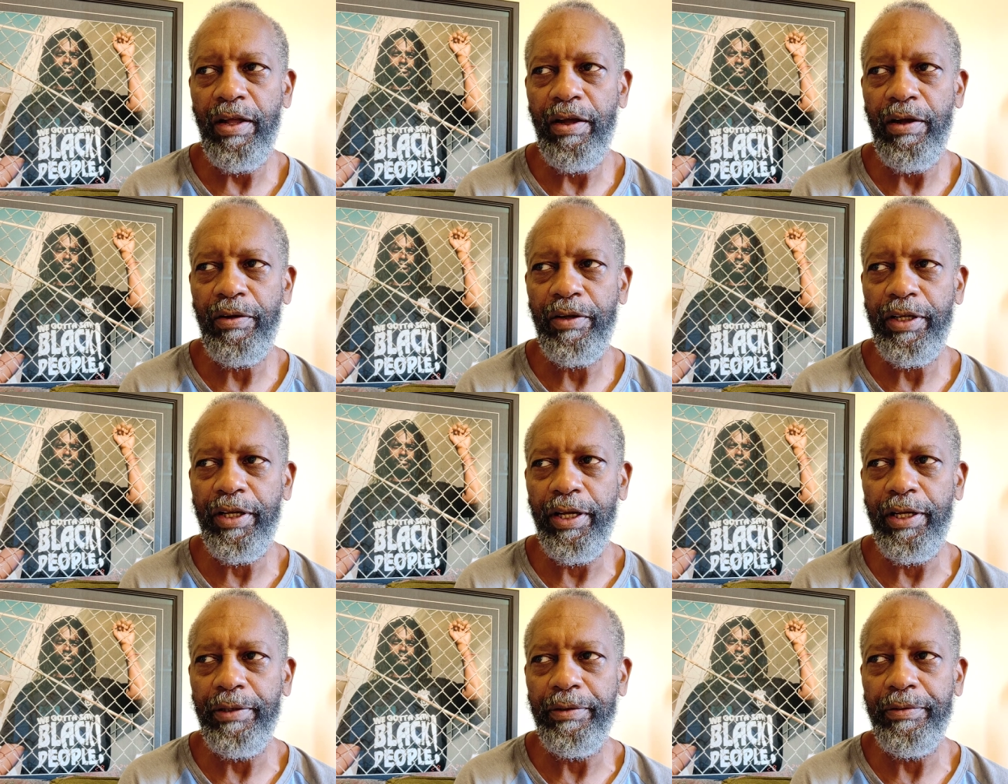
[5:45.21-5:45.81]
Okay.
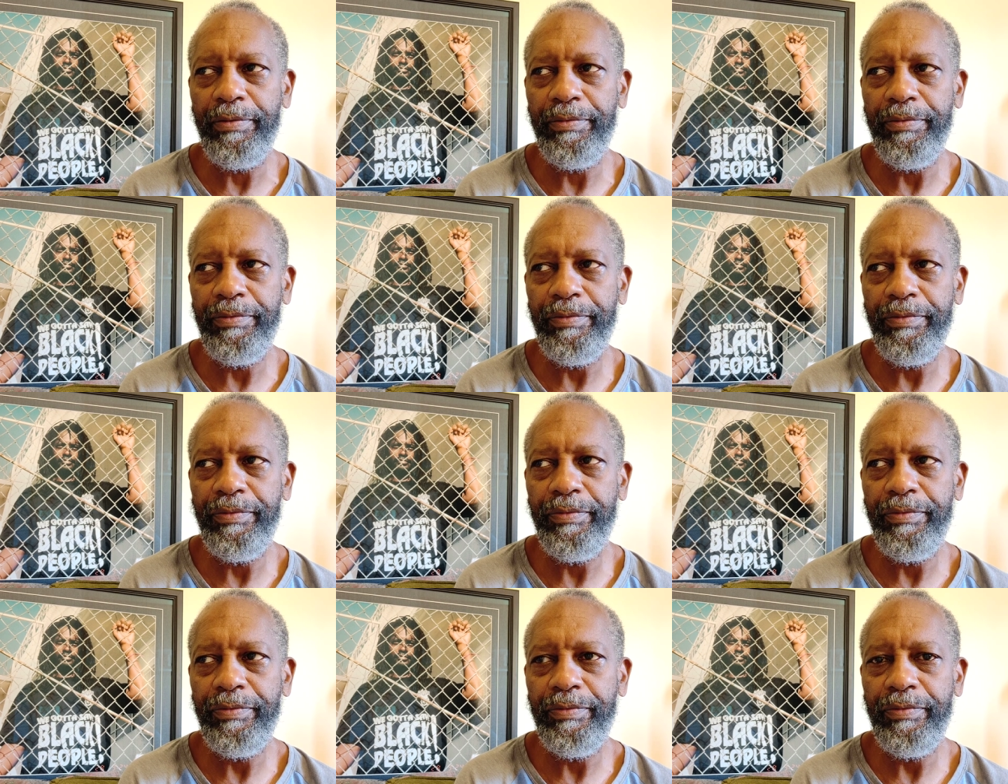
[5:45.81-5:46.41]

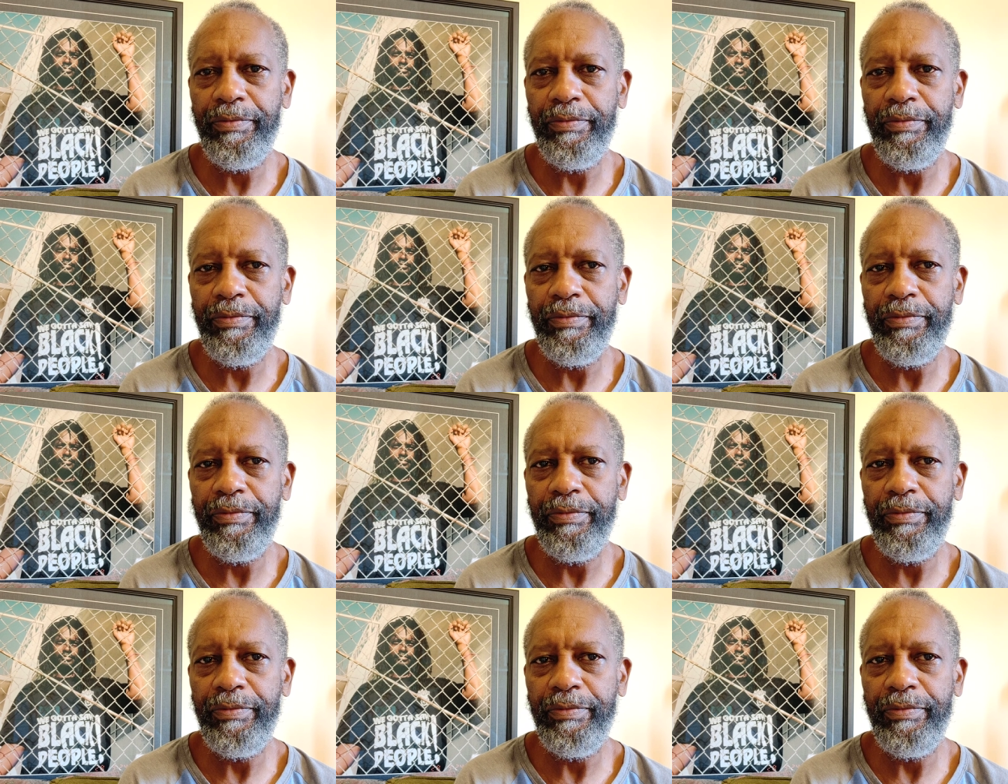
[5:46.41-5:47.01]
Slightly,
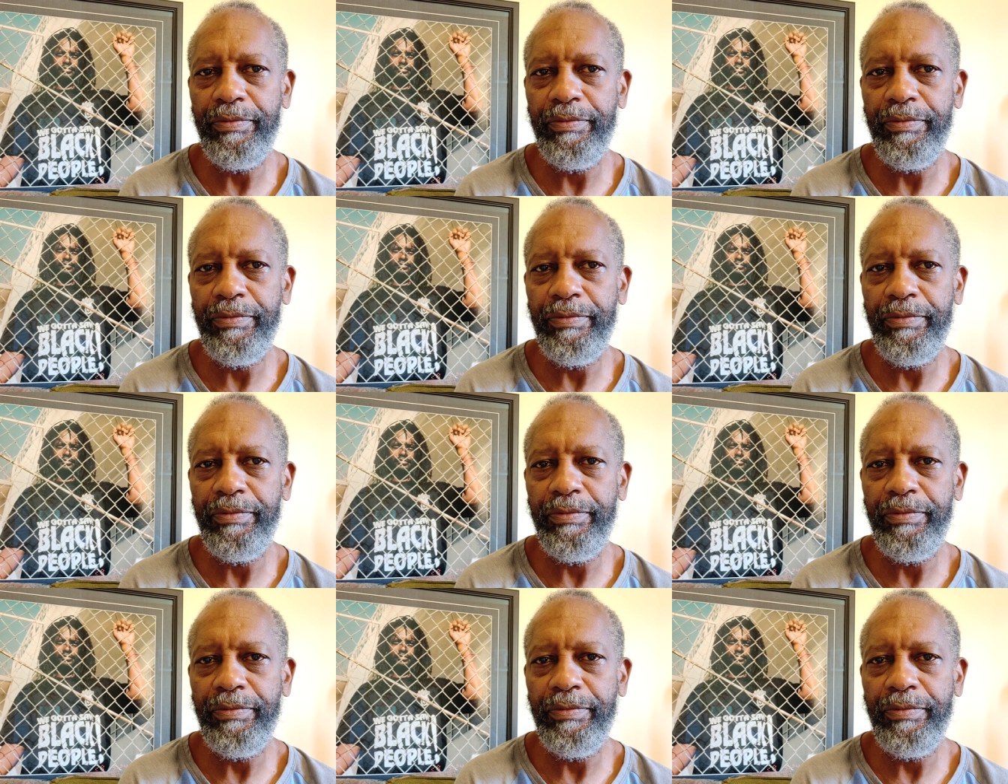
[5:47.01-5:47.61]
every every
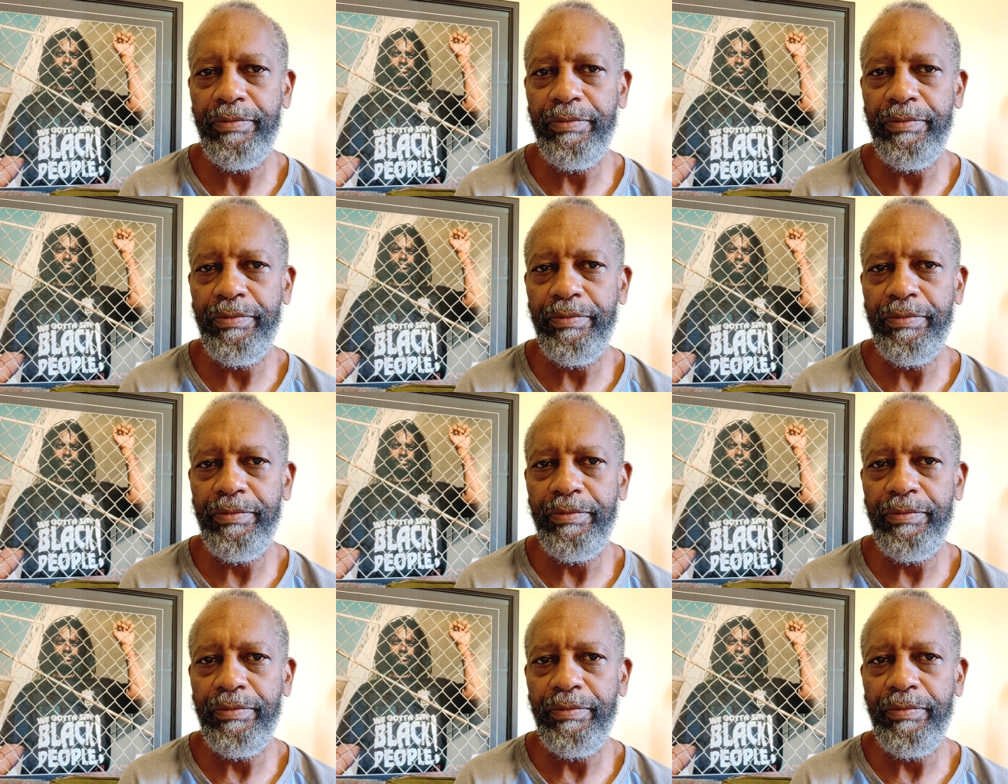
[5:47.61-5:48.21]
place is
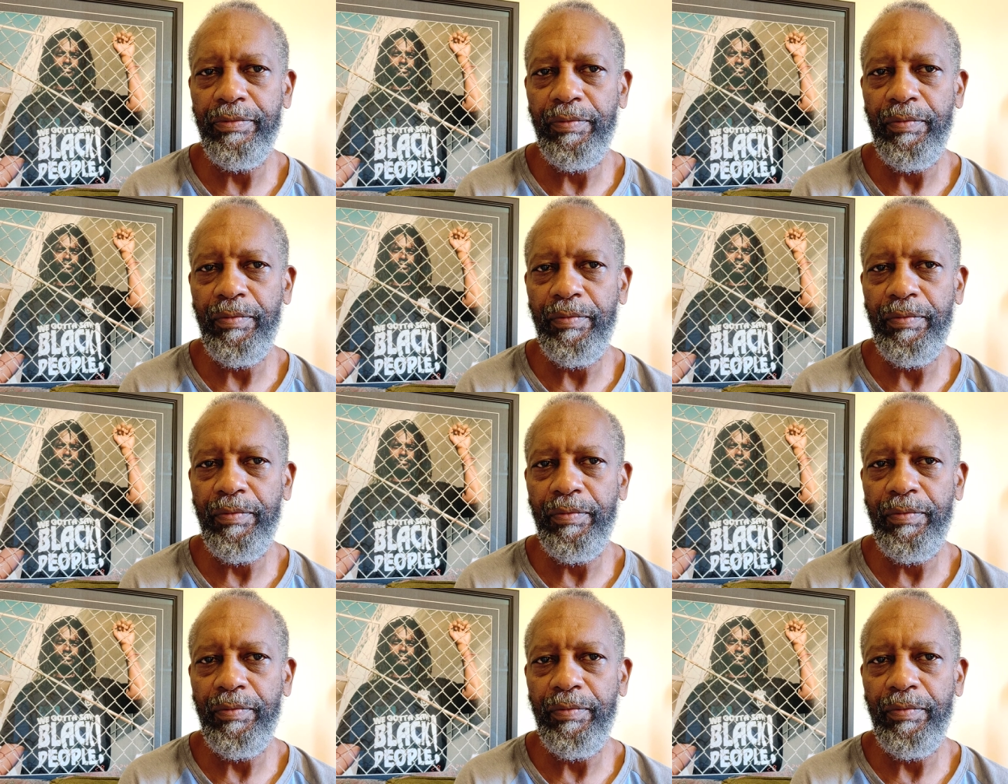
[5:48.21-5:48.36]
empty,